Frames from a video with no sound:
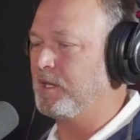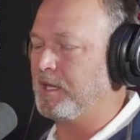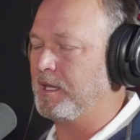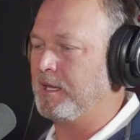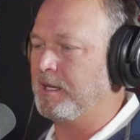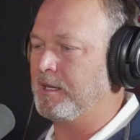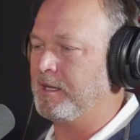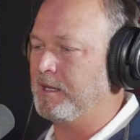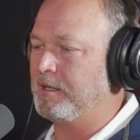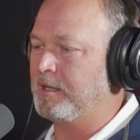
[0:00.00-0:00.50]

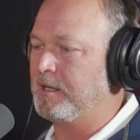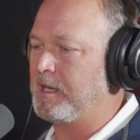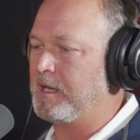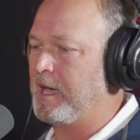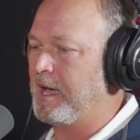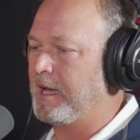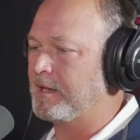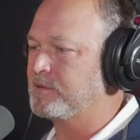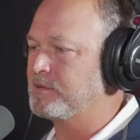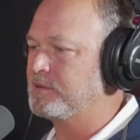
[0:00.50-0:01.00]
and
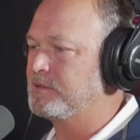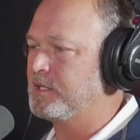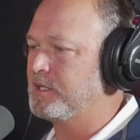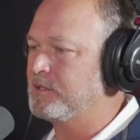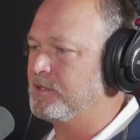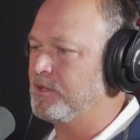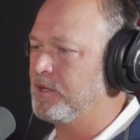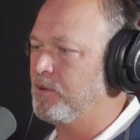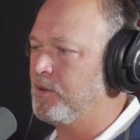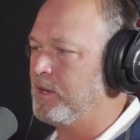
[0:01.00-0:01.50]
he actually
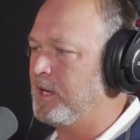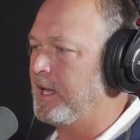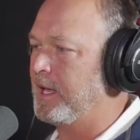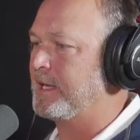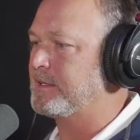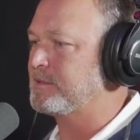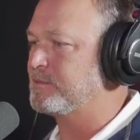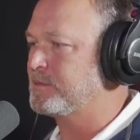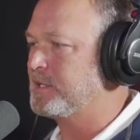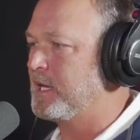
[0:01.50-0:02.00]
said, you know what, I
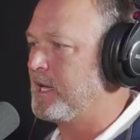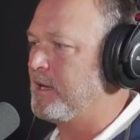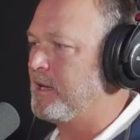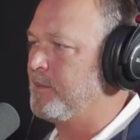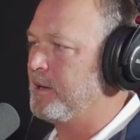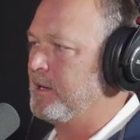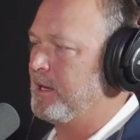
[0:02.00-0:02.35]
got some time.